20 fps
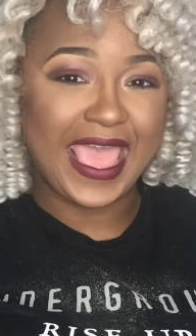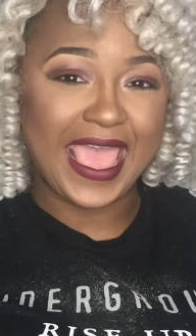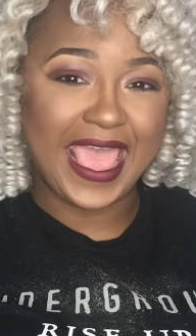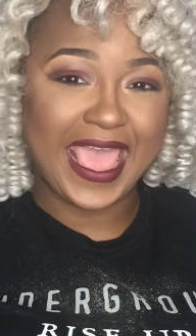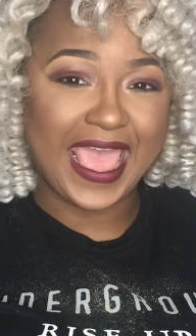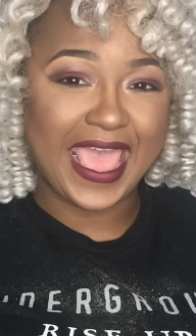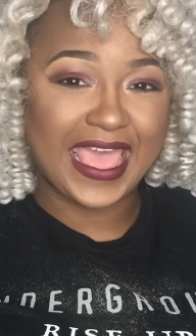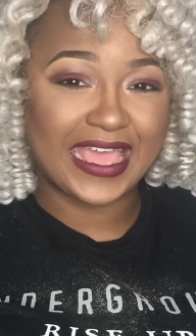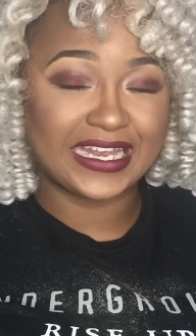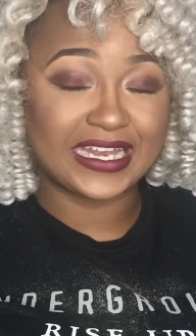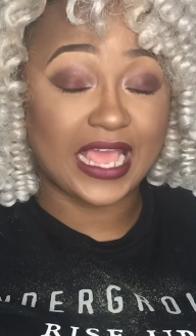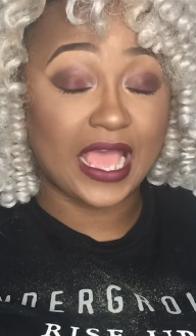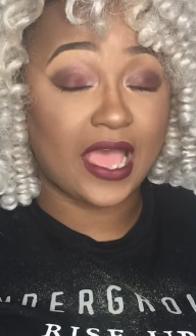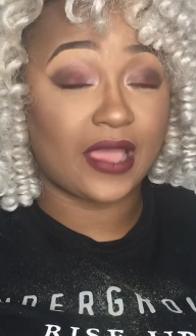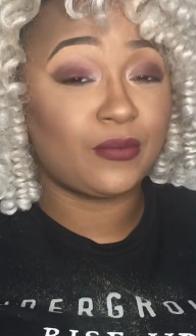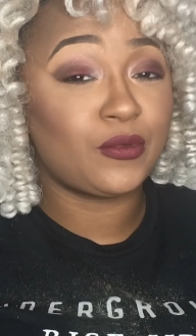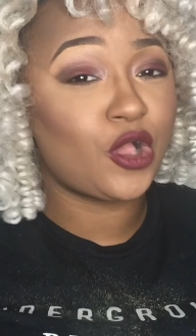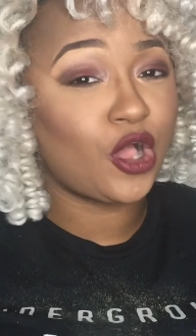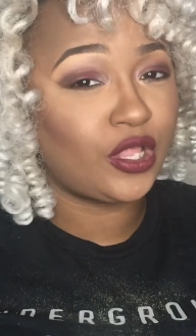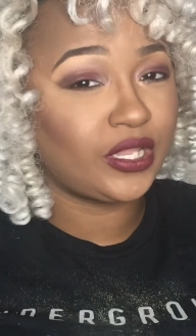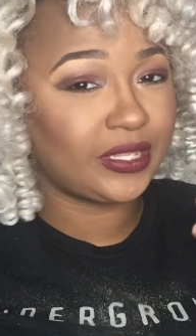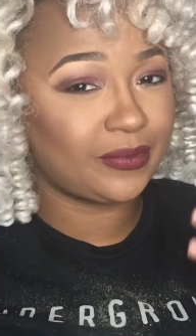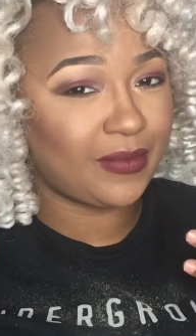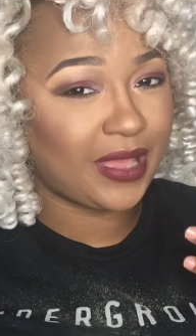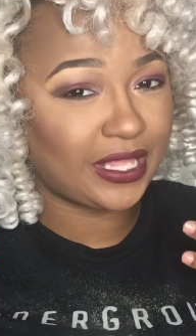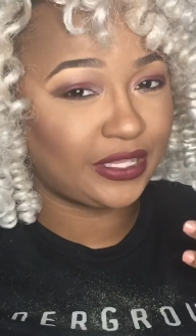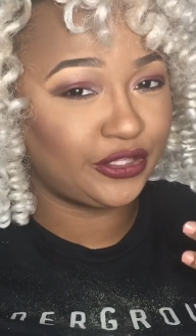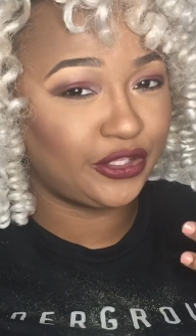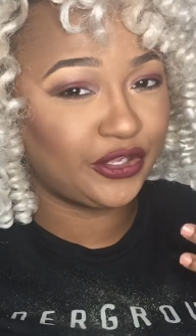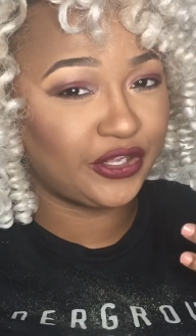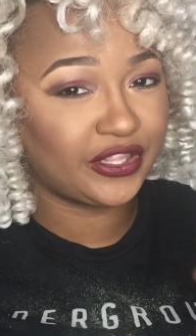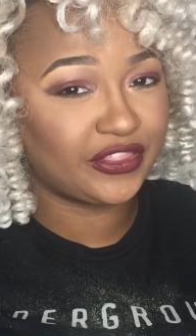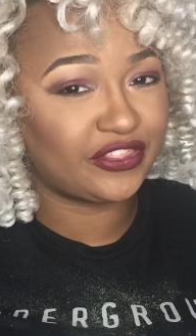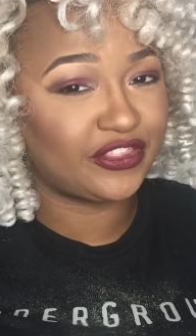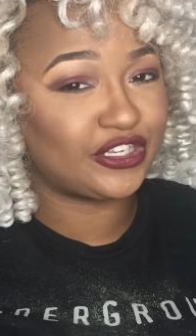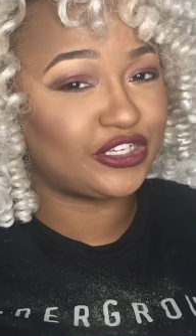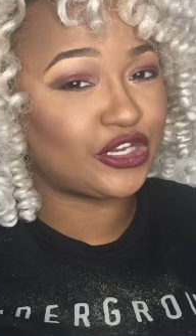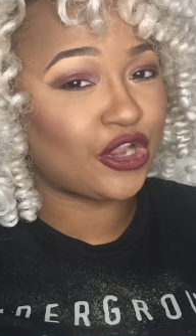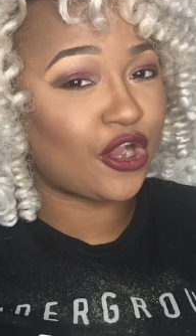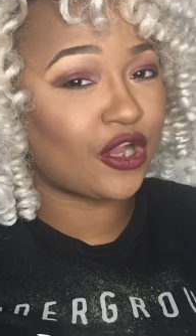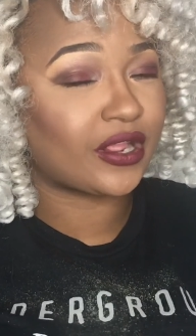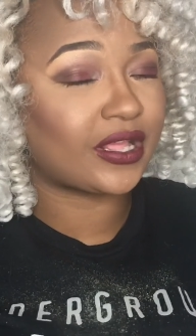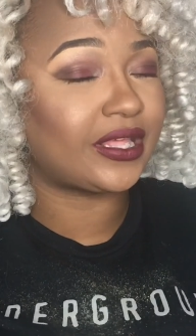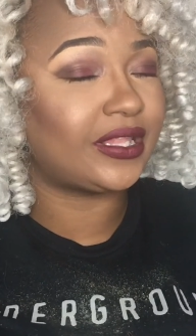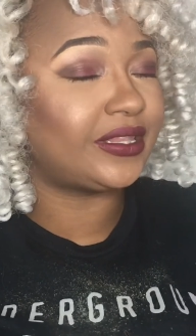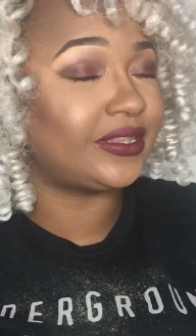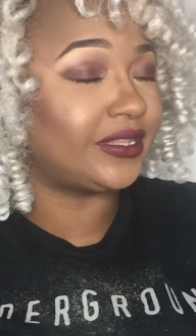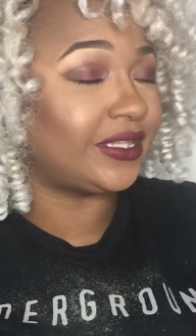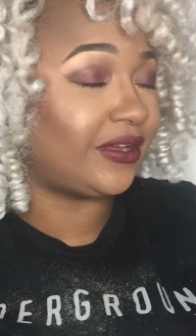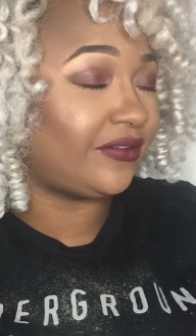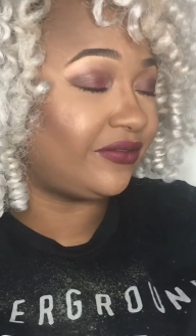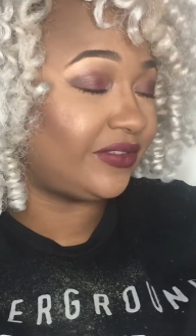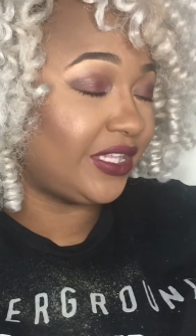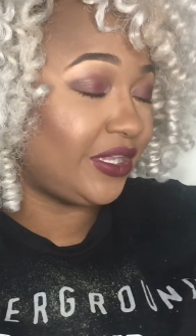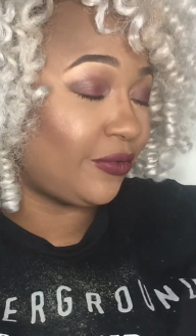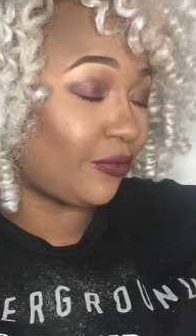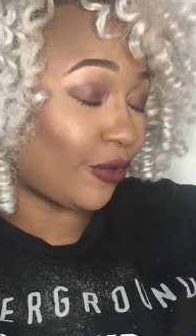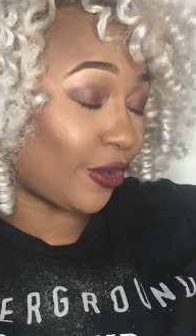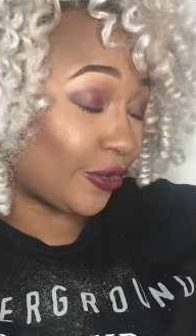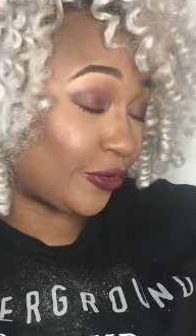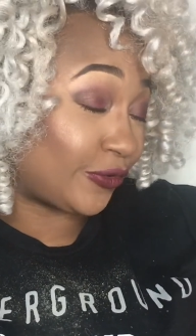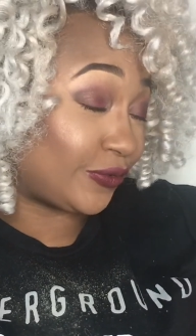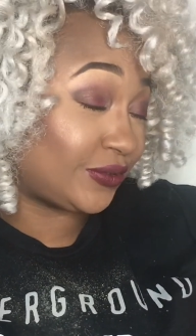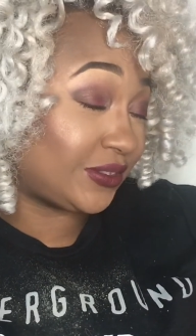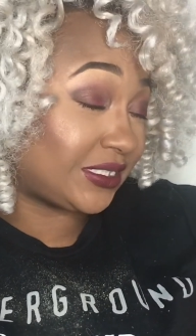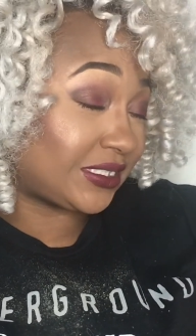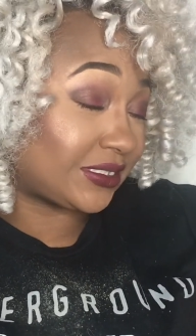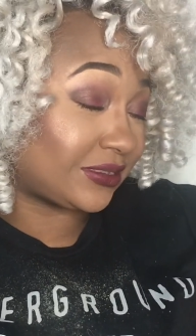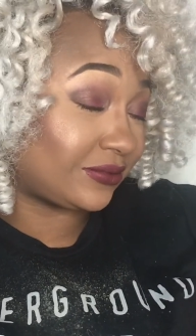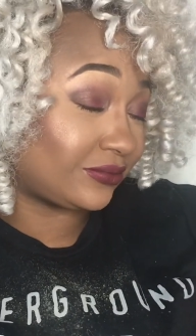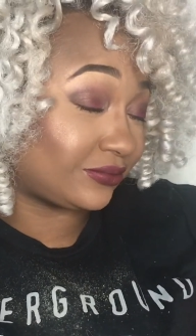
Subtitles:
and I'm calling my look the Dark Lovely Rose.